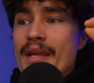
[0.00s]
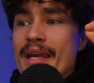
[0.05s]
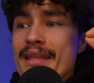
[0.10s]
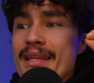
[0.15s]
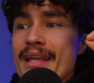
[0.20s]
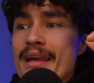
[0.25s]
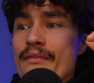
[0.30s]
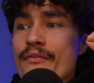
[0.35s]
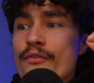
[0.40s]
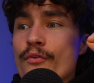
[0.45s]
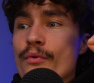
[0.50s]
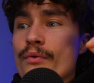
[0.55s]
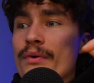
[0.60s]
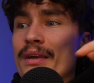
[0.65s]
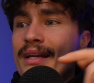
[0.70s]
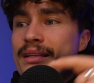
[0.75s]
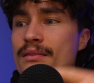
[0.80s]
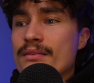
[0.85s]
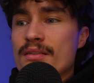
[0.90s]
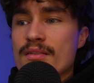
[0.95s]
and therefore
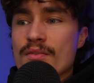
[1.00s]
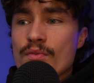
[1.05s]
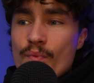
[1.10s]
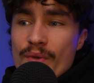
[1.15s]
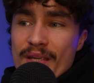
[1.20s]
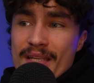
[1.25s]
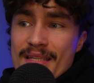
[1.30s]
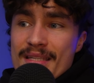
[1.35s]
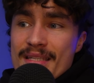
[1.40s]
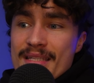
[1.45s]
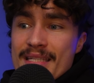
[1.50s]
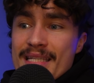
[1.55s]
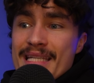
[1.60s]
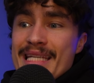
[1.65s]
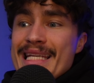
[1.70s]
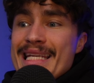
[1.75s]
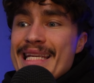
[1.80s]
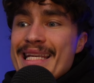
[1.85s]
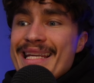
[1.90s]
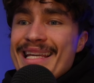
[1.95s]
we can
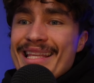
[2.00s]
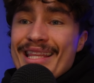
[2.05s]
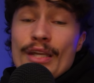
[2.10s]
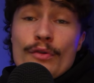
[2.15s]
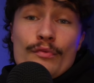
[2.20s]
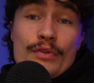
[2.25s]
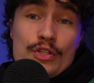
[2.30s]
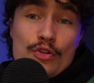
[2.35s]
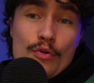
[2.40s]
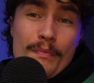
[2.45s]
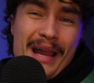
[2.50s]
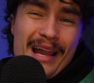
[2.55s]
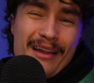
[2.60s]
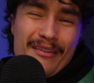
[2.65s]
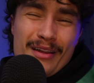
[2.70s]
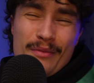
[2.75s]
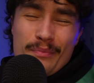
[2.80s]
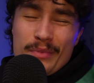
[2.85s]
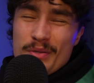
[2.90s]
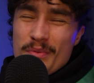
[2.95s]
see the original
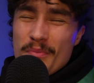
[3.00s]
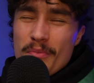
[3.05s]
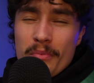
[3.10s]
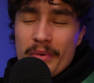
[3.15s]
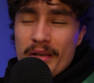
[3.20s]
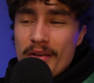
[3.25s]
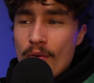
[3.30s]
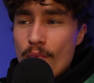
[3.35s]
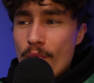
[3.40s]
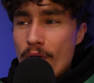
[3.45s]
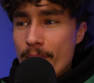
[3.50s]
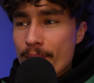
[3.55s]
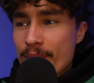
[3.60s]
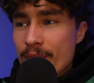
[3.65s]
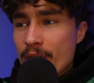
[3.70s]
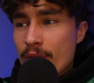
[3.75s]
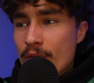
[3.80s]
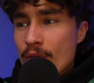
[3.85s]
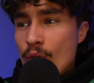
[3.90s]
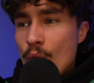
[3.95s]
background, which we probably don't want.
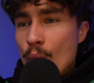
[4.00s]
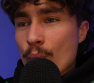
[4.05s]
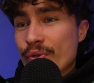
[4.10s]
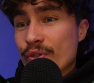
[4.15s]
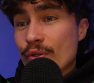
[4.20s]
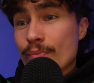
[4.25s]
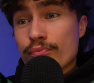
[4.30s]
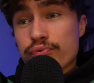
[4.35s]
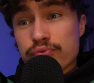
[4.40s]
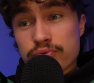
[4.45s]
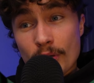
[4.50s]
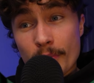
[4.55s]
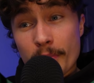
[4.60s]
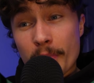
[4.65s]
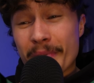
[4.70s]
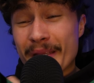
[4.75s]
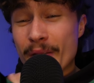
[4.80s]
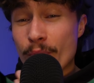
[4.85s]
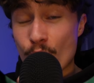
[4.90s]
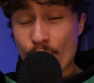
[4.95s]
What you
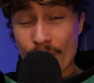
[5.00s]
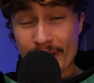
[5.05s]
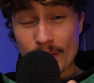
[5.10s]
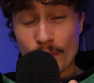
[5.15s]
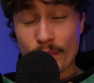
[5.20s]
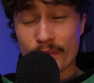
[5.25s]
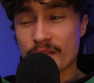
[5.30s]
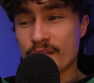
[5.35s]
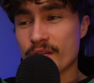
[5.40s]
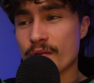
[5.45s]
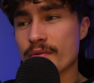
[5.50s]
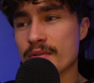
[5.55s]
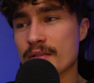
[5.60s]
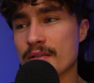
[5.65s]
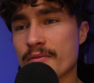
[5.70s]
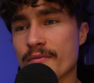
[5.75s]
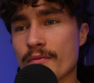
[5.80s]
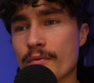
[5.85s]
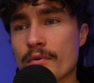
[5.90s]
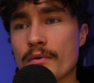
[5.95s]
probably will want to use
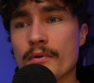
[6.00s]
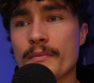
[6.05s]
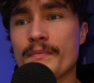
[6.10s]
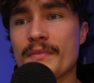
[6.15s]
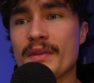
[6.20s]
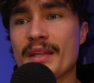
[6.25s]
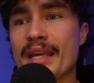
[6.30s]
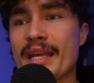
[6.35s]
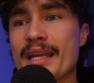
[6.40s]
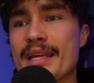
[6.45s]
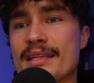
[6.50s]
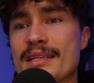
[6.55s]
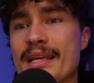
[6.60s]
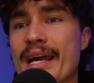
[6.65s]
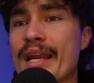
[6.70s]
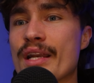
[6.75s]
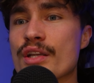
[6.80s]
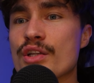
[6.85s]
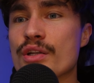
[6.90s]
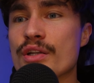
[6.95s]
this for is
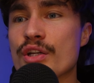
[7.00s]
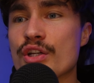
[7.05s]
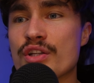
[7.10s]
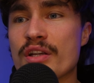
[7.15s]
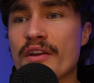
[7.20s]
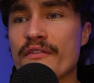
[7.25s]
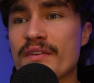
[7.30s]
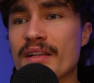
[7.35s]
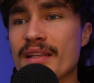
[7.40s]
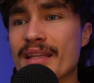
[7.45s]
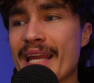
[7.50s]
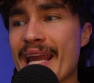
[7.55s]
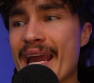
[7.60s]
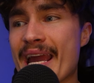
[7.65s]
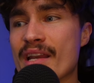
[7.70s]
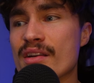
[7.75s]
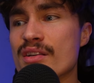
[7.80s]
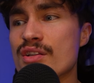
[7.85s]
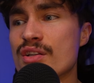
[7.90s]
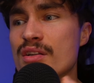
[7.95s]
actually shifting the
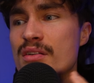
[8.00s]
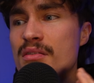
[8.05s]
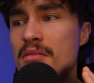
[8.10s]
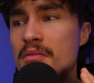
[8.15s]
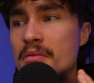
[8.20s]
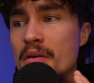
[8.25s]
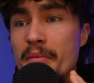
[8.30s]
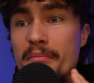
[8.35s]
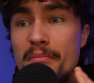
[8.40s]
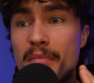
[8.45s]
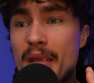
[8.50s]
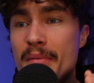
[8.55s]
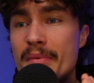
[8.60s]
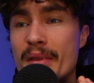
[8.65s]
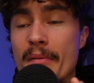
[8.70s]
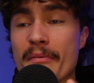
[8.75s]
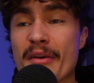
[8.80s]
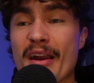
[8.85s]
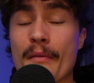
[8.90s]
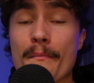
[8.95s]
edge maybe
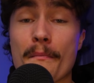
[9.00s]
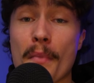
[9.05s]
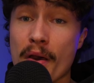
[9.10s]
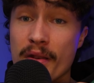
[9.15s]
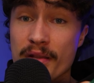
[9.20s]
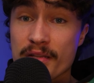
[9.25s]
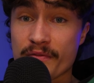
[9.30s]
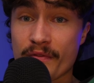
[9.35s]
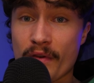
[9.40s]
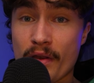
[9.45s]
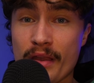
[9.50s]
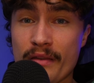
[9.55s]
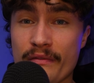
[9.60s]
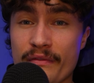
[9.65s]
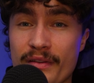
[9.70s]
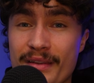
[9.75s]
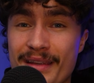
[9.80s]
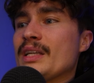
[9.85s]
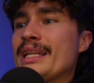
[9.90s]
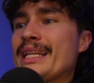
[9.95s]
around -5.
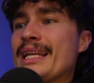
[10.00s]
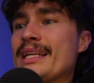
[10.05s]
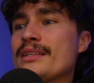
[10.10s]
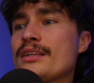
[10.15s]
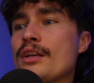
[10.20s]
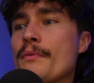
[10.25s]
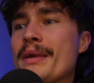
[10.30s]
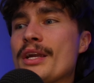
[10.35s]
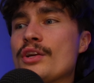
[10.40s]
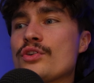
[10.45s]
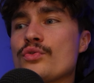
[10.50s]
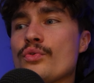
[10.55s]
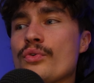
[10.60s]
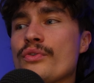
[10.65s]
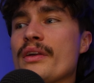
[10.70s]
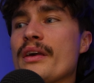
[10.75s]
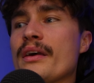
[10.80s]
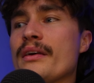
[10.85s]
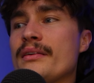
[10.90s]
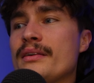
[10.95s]
And that's going to make sure
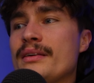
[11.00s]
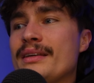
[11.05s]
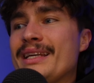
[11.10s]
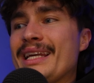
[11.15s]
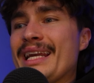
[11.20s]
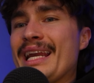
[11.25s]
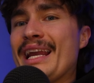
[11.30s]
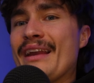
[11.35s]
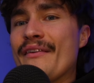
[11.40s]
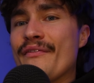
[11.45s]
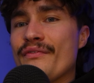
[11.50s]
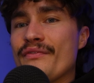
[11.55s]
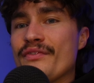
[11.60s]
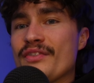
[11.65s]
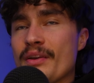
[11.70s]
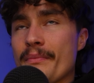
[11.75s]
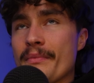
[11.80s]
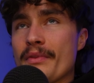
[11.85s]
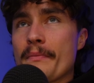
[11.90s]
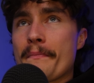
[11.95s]
that if
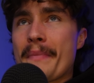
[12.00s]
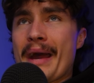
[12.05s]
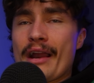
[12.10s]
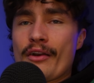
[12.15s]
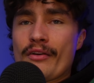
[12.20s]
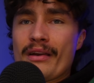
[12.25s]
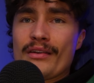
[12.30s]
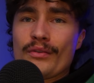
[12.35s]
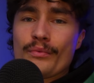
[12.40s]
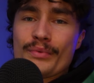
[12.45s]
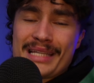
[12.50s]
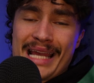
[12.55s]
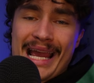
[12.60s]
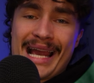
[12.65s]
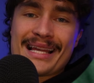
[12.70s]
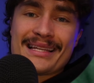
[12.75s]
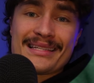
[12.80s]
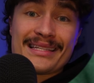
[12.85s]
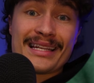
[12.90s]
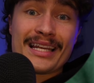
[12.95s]
some of the background was
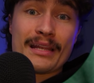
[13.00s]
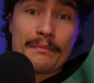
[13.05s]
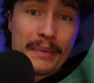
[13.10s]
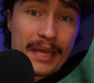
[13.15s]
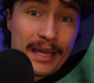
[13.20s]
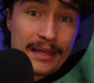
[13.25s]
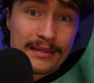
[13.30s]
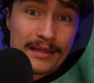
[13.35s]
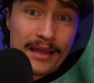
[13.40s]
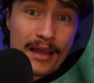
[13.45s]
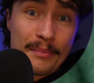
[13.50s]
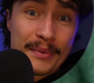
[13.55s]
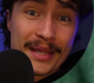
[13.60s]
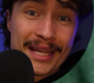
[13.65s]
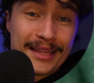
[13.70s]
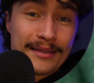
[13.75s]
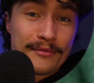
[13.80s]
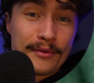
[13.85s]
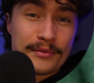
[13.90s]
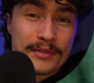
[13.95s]
accidentally picked up
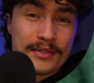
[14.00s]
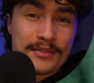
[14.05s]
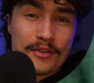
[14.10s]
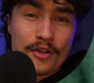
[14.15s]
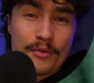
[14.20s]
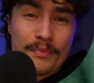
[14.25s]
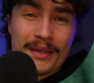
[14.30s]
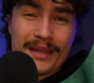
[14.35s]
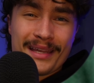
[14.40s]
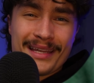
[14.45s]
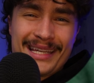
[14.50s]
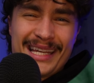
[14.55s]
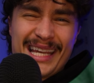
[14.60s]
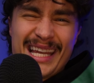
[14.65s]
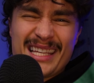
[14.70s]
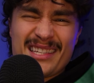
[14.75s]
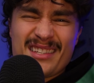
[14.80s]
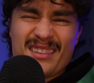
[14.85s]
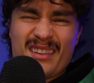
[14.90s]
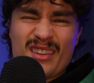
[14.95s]
in the rotoscoping,
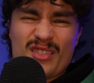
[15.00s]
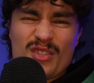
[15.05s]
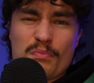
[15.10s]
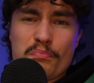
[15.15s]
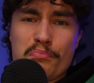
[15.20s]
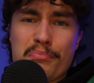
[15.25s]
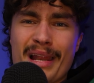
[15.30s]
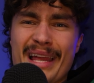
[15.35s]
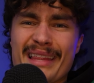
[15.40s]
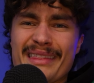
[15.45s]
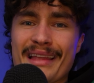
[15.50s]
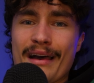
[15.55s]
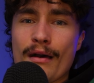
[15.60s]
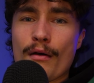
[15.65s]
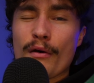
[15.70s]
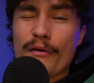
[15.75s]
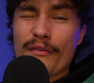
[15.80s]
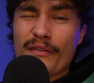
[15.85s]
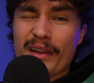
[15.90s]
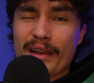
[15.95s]
it's going to just blend that
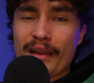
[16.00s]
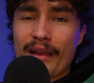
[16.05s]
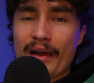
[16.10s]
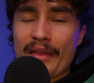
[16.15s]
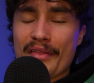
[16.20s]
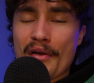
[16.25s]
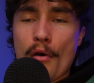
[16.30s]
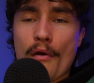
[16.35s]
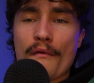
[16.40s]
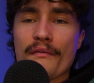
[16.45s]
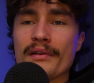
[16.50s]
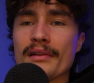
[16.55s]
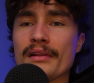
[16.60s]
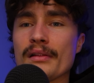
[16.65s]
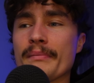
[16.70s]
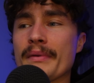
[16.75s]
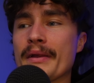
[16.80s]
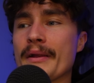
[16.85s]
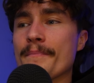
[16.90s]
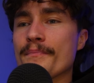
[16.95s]
off and cut that off a little
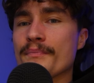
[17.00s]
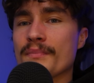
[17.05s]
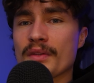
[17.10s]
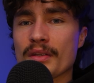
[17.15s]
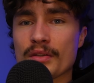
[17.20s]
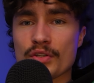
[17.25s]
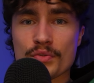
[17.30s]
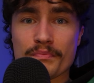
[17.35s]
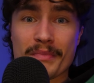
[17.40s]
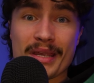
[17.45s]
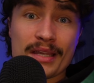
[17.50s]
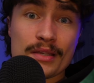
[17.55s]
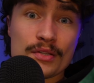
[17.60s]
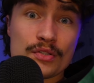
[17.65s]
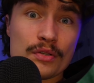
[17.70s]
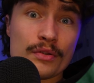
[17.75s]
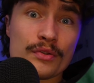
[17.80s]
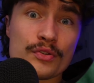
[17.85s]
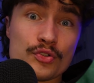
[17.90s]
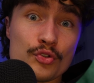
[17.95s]
bit and just make it
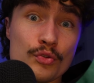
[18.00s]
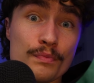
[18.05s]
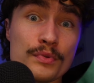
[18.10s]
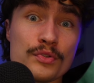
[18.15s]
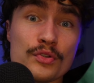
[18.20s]
look super